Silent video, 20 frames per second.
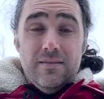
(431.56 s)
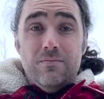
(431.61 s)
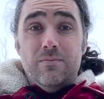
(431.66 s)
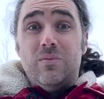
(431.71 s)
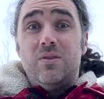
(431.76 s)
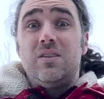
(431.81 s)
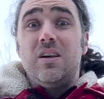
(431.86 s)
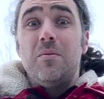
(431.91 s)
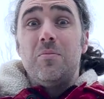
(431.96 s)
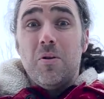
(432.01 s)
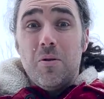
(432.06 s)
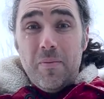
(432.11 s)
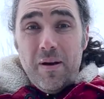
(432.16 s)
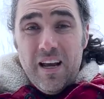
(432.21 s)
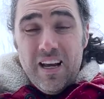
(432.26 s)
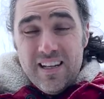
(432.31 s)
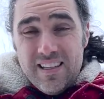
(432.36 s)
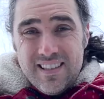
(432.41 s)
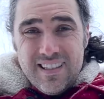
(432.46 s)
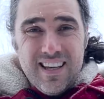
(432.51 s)

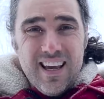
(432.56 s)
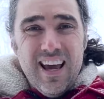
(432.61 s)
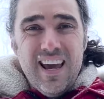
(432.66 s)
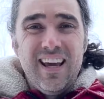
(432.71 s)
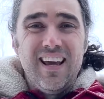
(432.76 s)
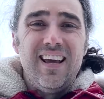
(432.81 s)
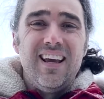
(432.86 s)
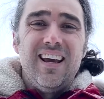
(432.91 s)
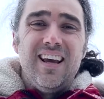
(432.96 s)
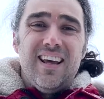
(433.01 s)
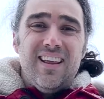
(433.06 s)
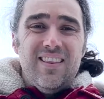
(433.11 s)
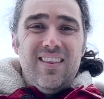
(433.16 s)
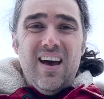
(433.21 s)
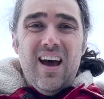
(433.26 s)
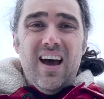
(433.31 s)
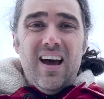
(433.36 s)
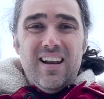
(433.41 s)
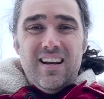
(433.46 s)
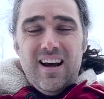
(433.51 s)
sublimates
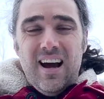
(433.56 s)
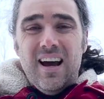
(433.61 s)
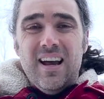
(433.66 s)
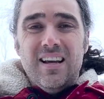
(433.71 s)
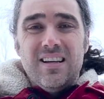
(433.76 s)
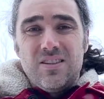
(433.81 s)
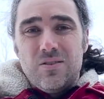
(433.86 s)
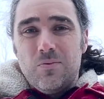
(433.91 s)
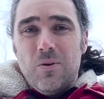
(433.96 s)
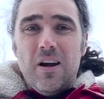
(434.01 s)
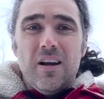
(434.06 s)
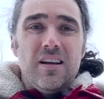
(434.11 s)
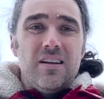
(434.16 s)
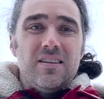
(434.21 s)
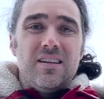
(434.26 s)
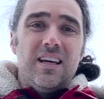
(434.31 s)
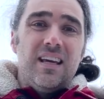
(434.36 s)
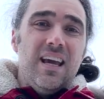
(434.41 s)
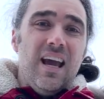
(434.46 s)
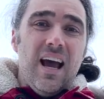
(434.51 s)
that ice right
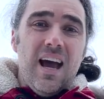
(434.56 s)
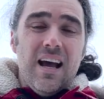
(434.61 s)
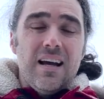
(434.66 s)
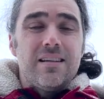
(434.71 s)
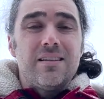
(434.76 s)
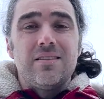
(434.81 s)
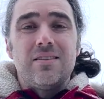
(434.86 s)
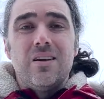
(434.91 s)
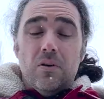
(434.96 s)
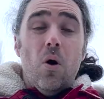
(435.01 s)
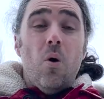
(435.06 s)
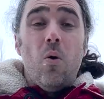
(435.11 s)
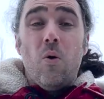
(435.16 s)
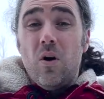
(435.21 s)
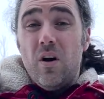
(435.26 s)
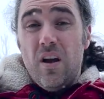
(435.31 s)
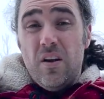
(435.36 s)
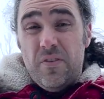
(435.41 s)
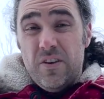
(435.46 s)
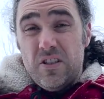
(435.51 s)
into gas,
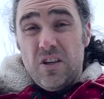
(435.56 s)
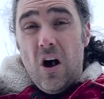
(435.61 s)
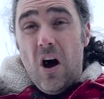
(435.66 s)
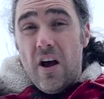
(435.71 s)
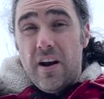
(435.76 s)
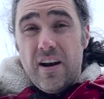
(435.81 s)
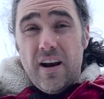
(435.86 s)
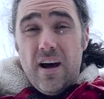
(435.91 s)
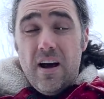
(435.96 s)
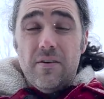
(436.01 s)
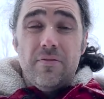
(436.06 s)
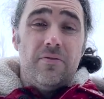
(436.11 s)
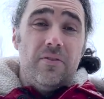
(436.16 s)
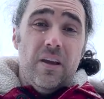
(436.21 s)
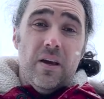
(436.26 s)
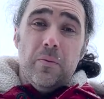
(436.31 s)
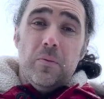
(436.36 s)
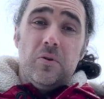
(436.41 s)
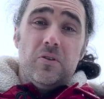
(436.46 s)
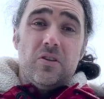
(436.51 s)
or if it's hot enough,
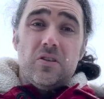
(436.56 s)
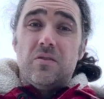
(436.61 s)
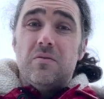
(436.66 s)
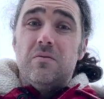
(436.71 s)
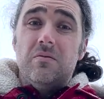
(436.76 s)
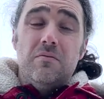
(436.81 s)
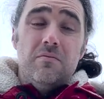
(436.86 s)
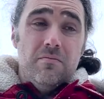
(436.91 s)
it will just,